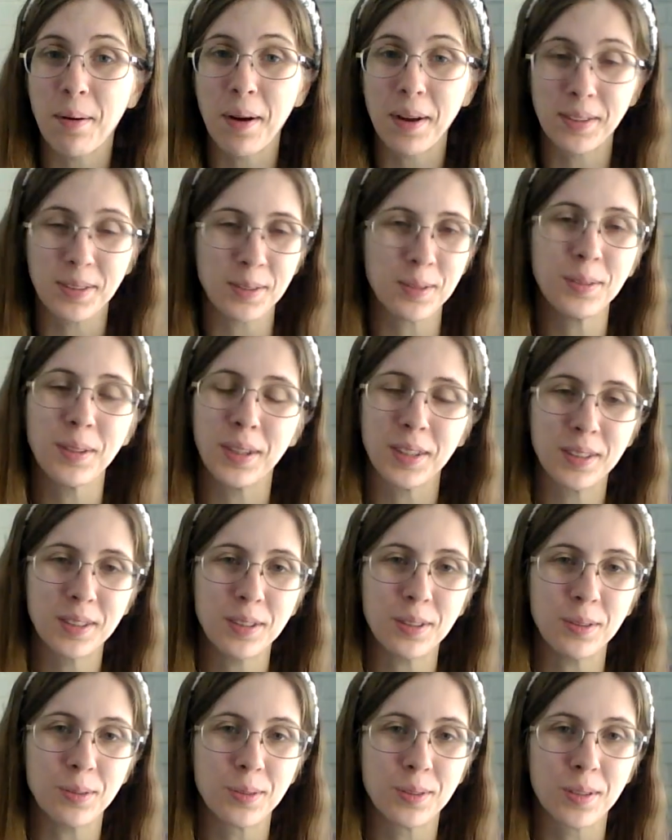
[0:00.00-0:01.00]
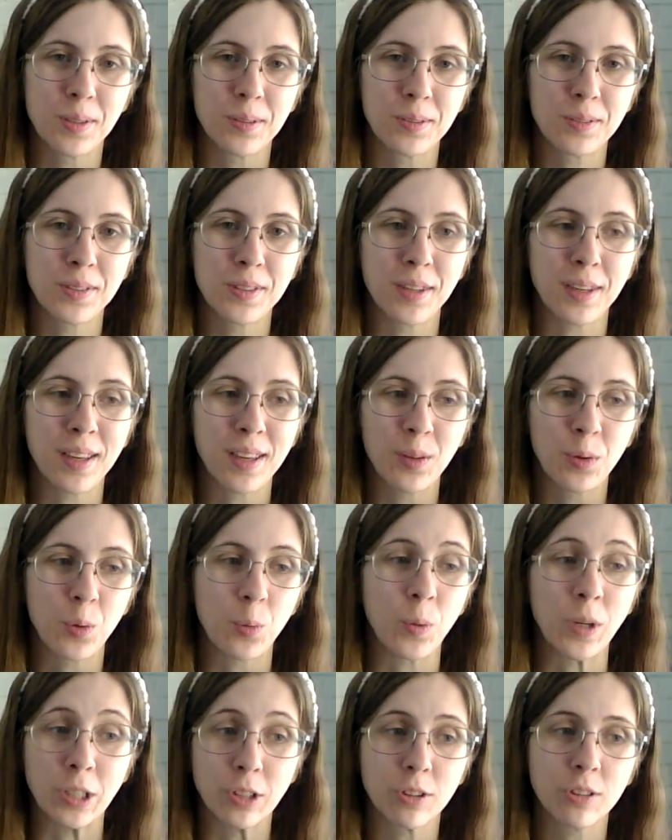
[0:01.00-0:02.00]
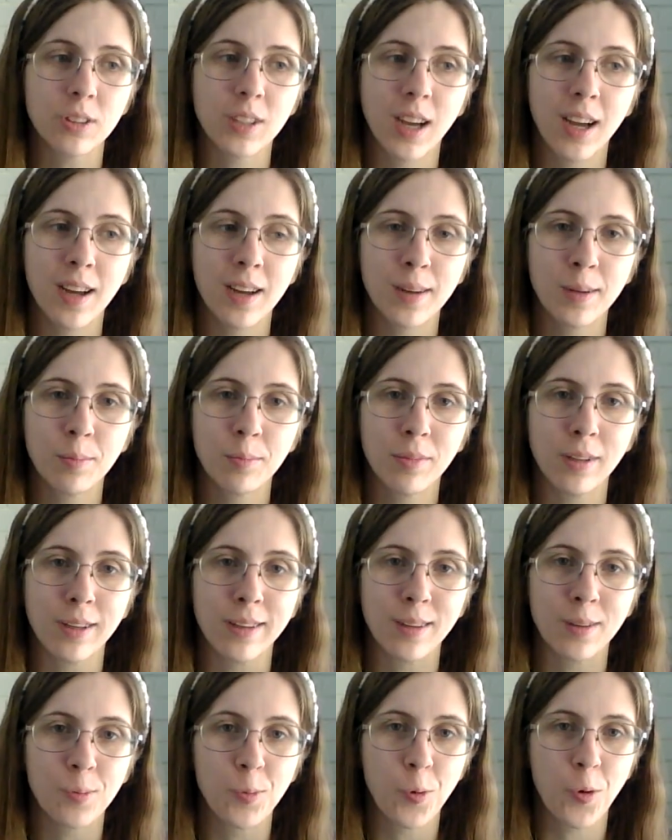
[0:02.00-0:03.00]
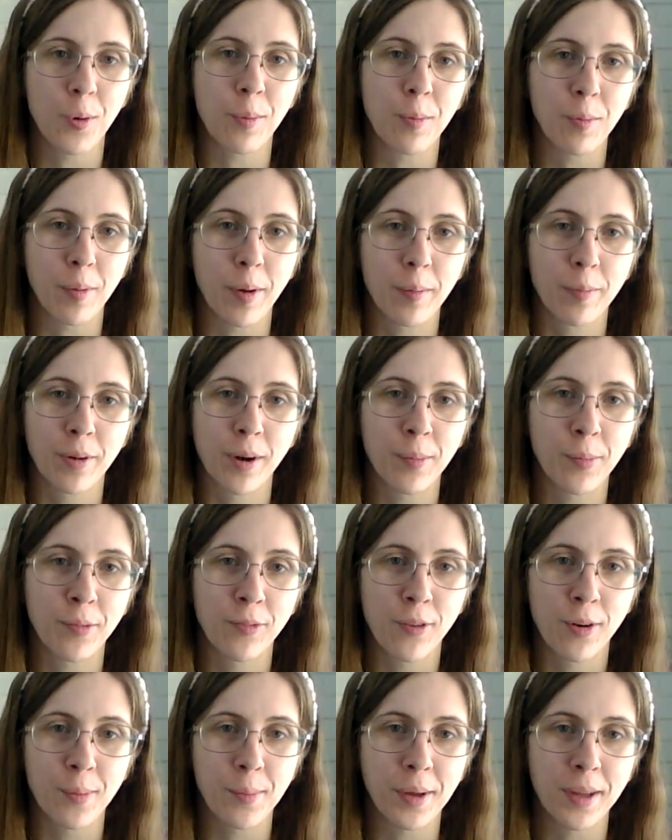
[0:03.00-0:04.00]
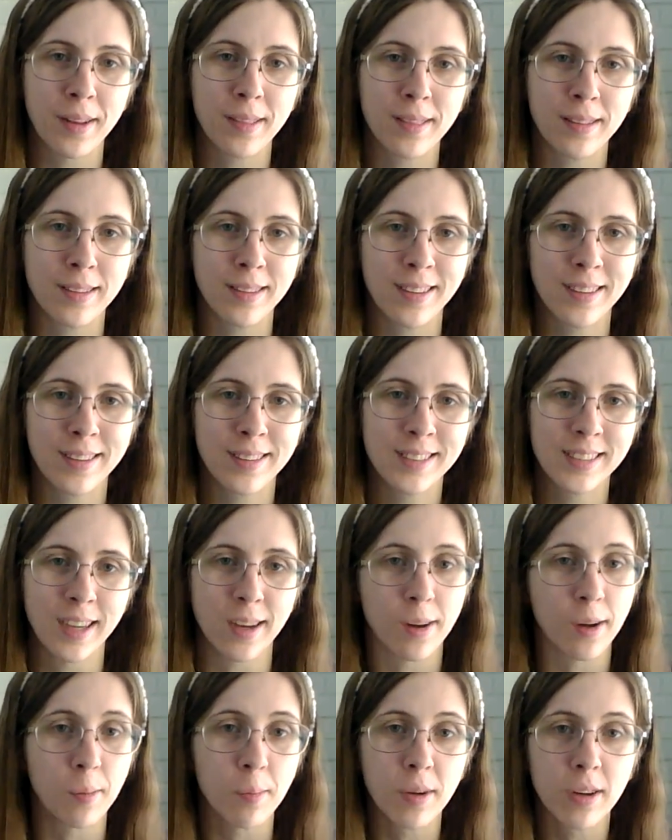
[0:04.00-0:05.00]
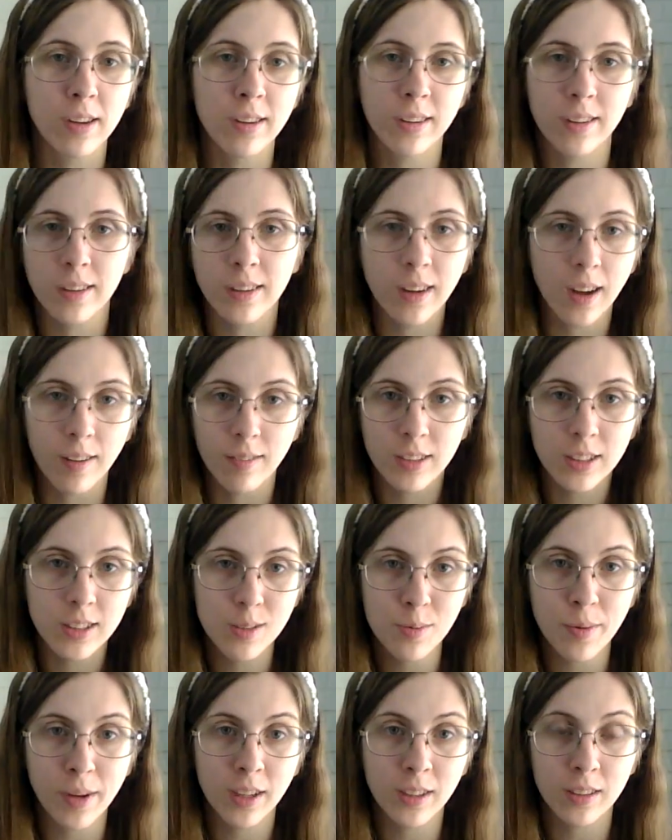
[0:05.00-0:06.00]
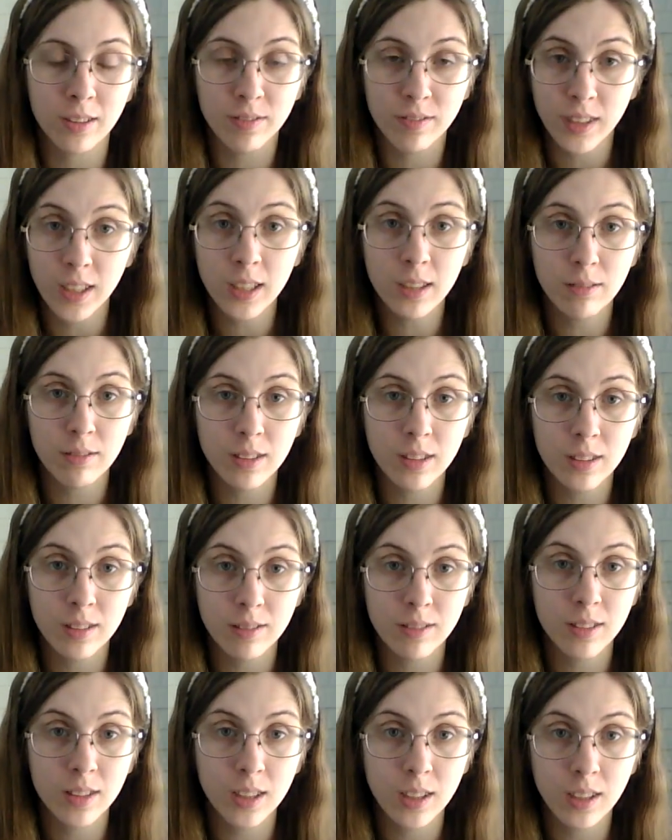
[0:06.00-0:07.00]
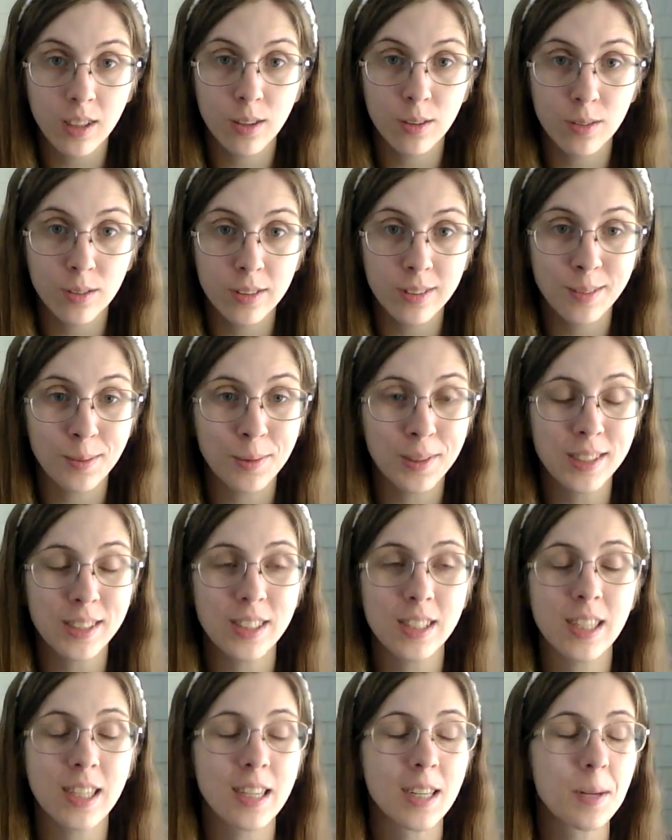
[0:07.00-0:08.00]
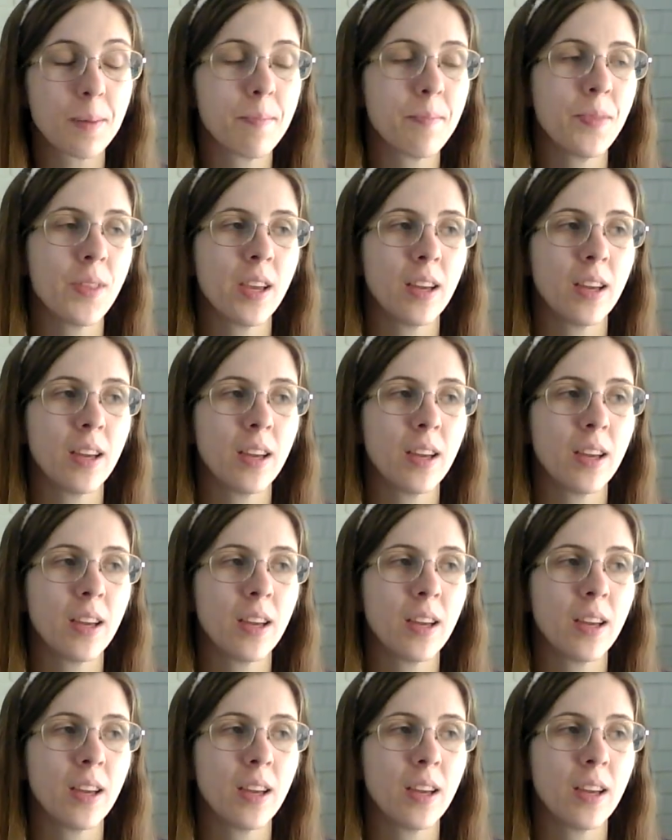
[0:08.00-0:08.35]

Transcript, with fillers: I do like to use those like in the winter time, like warm them up right before bed and then like tuck them under your covers by your feet when it's really cold in the winter time